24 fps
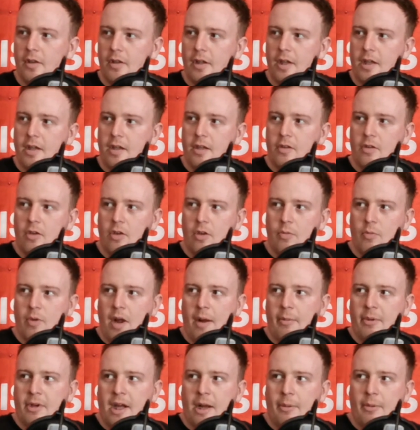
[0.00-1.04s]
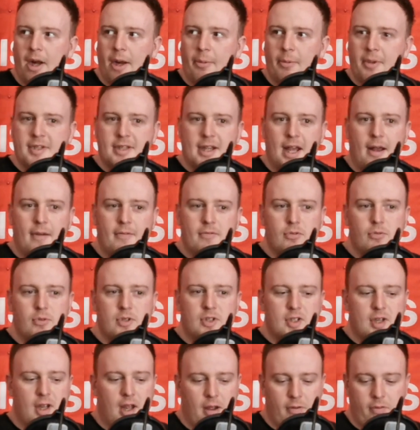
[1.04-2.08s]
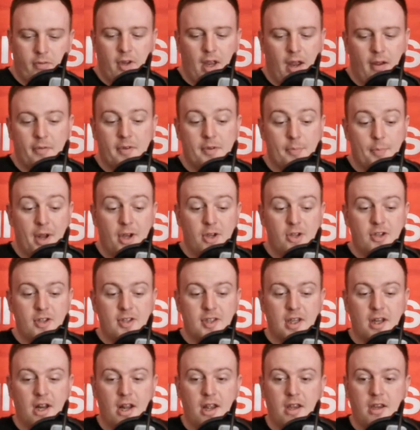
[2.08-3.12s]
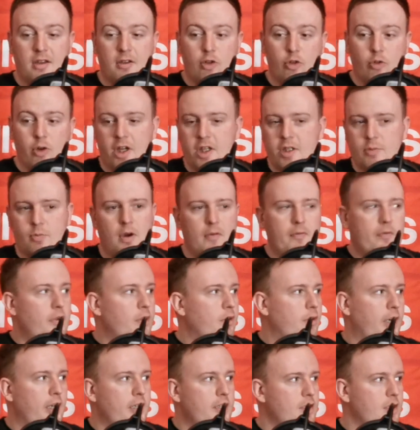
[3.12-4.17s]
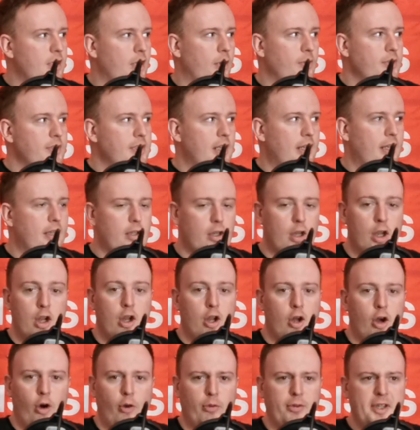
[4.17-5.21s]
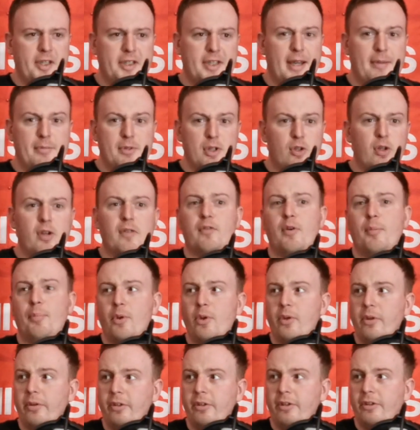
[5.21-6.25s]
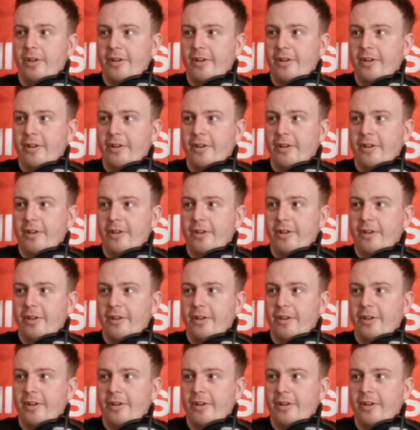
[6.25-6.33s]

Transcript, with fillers: Like, That's a really how, many, how, many times have, Really have, we, have we mentioned today, credit to Watford, credit to Chelsea? Like, yeah, all the teams are good at football.